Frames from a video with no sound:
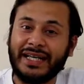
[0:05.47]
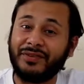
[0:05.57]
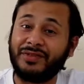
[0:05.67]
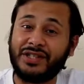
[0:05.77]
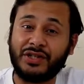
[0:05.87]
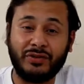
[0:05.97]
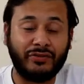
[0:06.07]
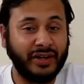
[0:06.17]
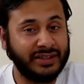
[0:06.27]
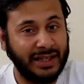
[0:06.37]
If this is your
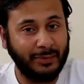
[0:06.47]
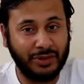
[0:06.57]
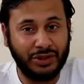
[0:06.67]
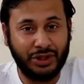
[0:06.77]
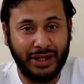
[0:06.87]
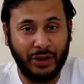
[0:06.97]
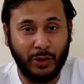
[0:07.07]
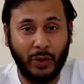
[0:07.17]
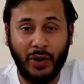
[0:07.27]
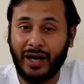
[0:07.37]
first time on this
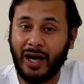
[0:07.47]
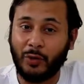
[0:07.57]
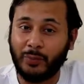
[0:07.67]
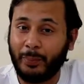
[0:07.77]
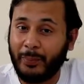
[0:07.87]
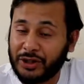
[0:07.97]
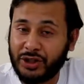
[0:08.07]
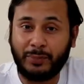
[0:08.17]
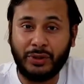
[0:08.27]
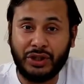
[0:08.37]
channel, I would much
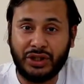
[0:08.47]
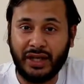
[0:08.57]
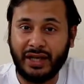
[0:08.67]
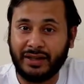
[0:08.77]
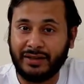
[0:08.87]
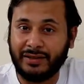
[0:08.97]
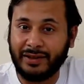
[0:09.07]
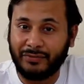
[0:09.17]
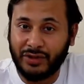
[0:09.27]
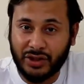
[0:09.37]
appreciate
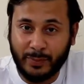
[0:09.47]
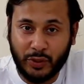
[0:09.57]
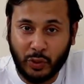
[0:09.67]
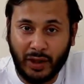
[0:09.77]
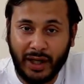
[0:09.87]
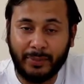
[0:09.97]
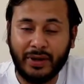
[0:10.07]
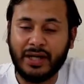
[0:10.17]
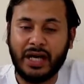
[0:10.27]
if you subscribe.